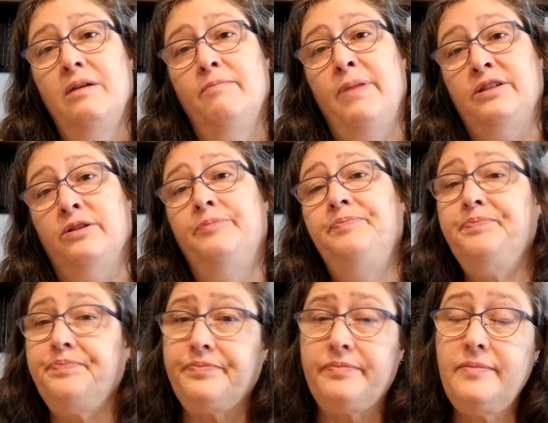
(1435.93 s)
puzzle.
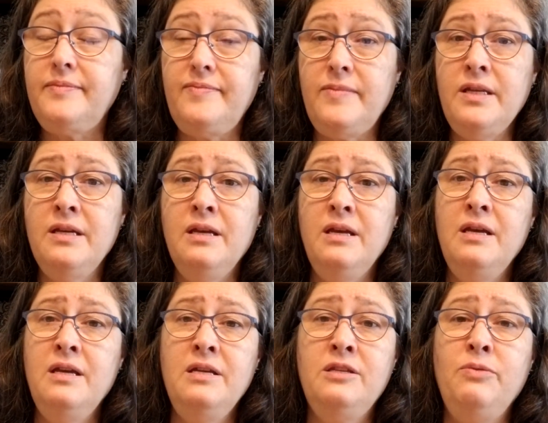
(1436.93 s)

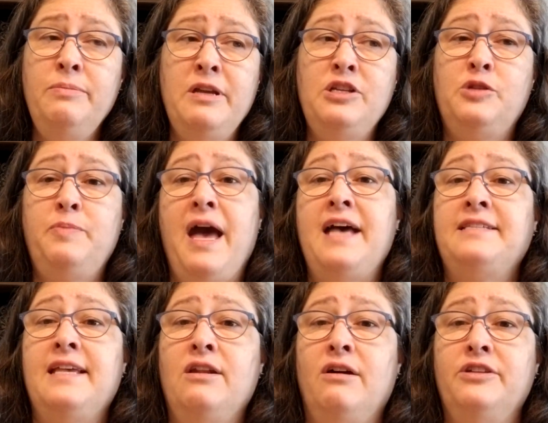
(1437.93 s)
So we may just pass
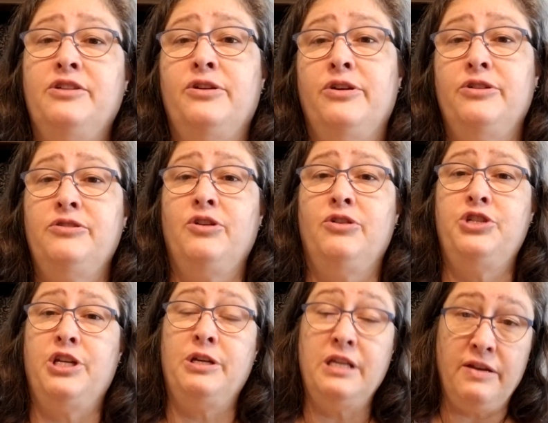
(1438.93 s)
that on to her so she
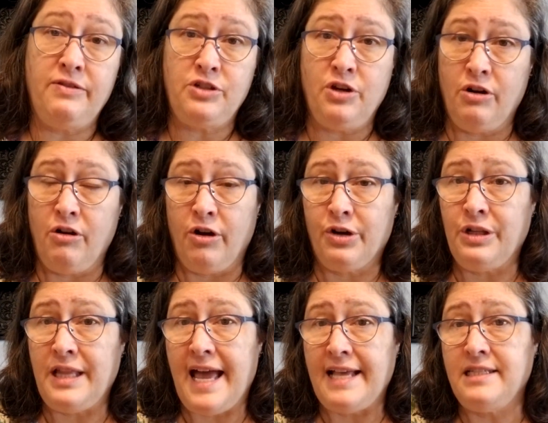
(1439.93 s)
can give it to her art
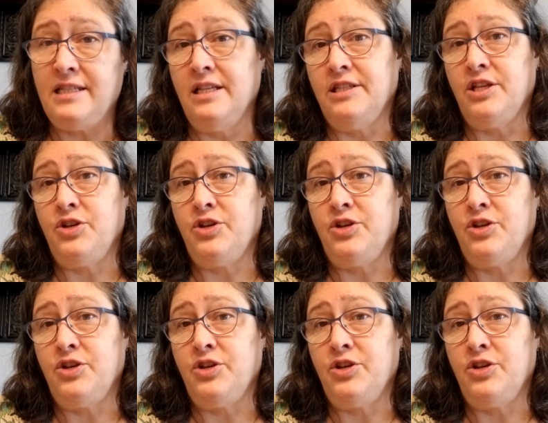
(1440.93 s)
class, since it's